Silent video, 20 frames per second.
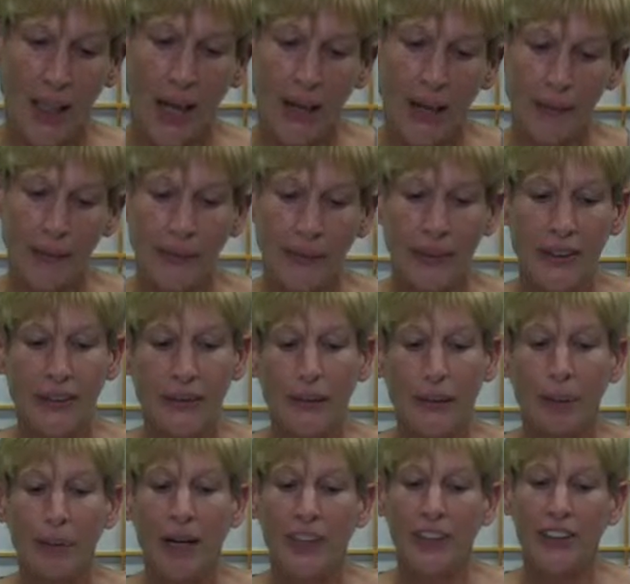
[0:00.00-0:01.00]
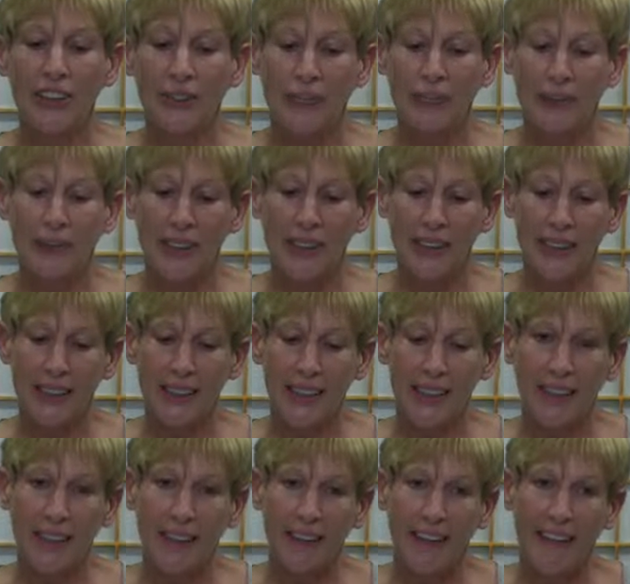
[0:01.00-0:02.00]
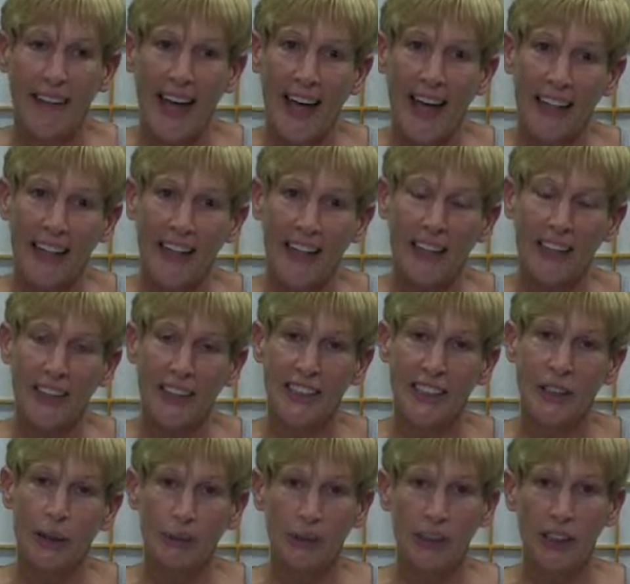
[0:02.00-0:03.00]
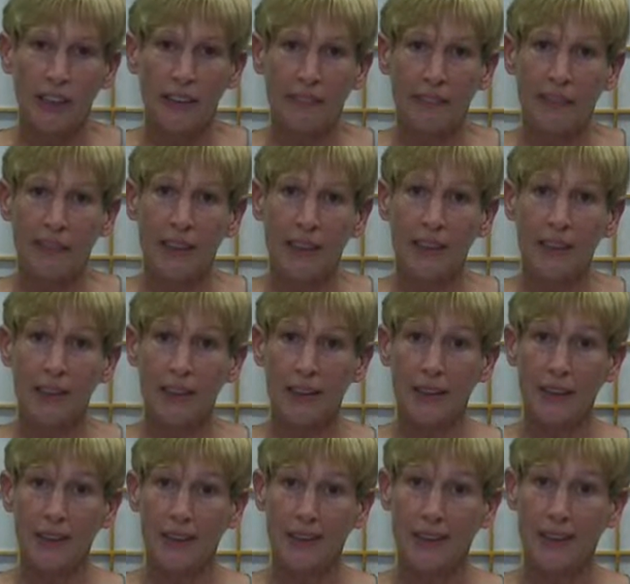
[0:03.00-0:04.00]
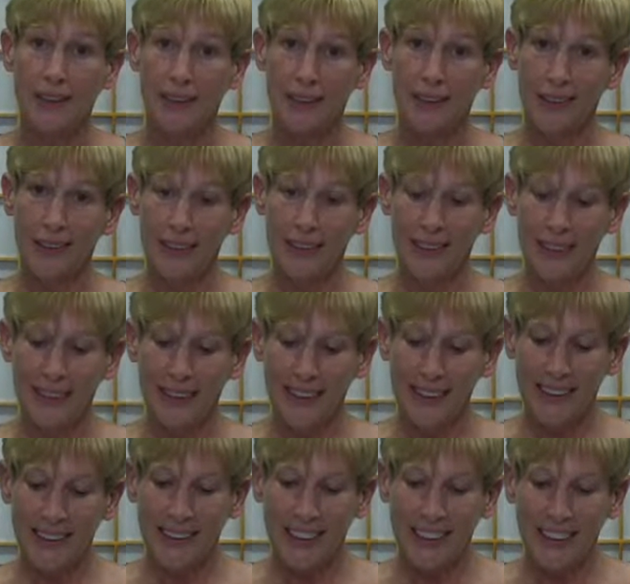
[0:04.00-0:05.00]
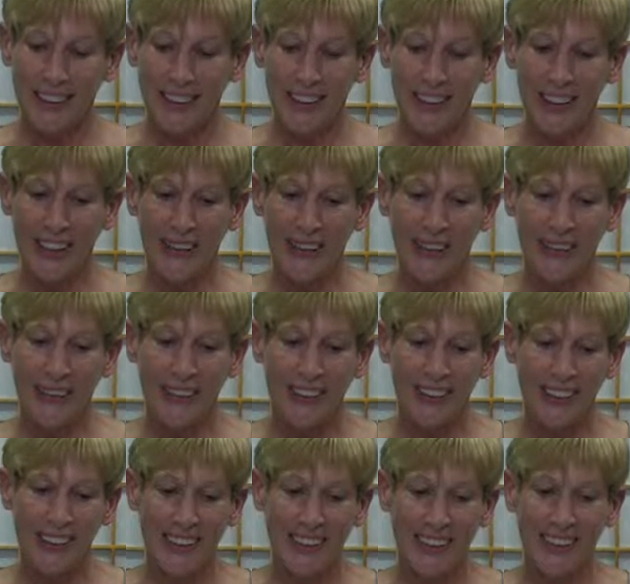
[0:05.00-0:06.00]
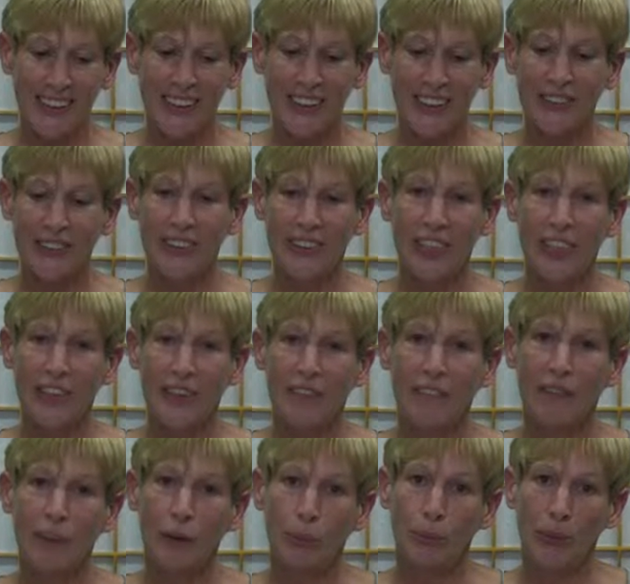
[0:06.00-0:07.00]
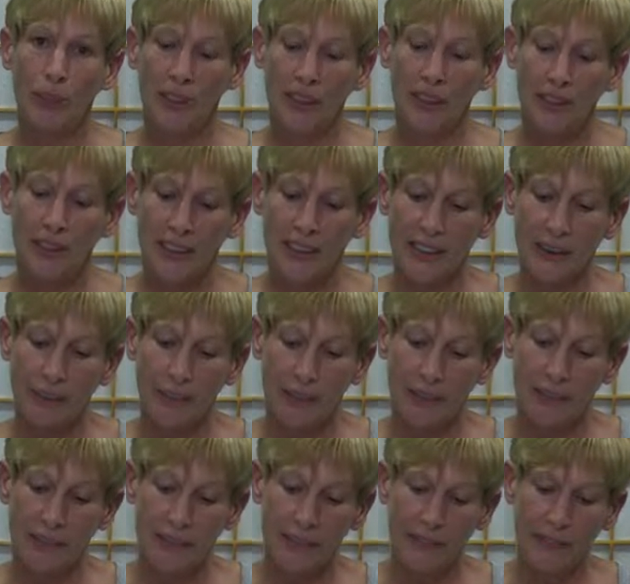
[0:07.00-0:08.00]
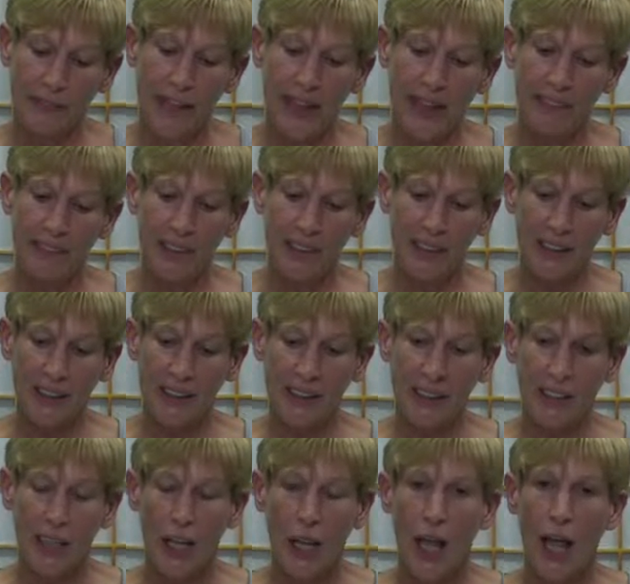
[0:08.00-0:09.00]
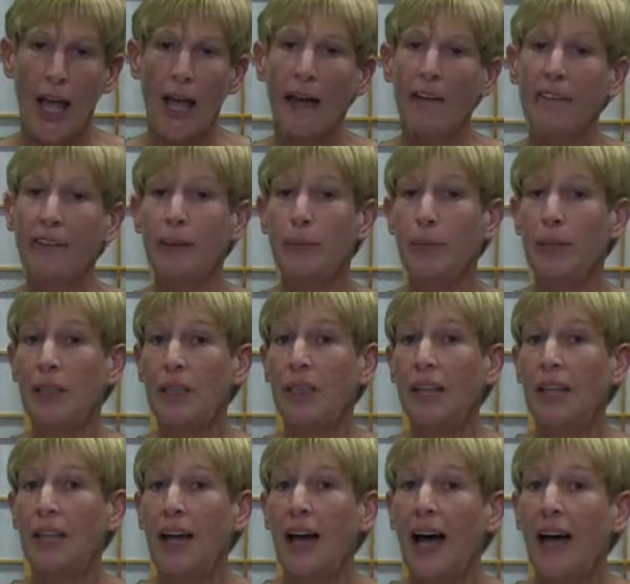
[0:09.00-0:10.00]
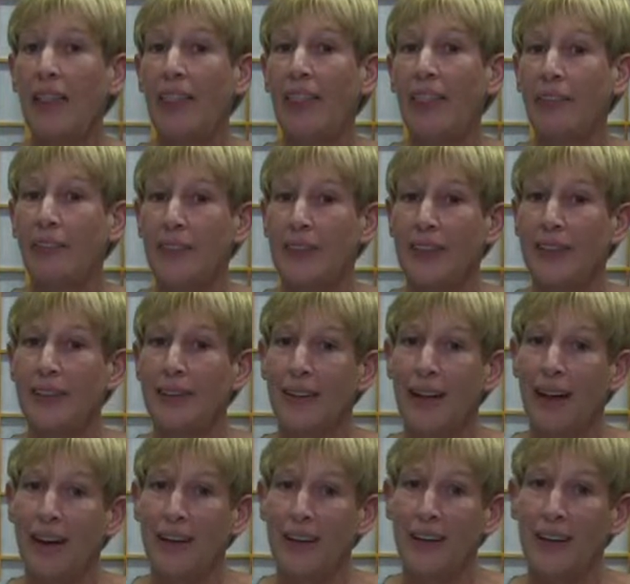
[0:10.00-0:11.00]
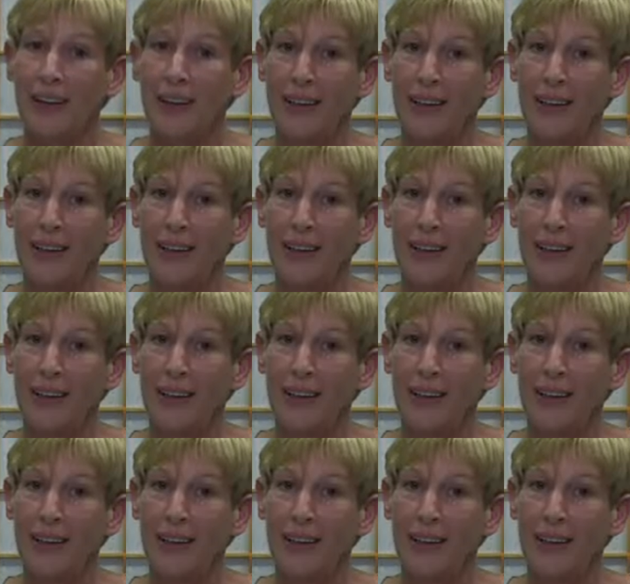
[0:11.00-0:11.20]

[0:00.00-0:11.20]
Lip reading: I'm going to remind you once again that LCM TV is the station that you're listening to. Thank you very much, LCM TV, for having us every Monday at 3 o'clock.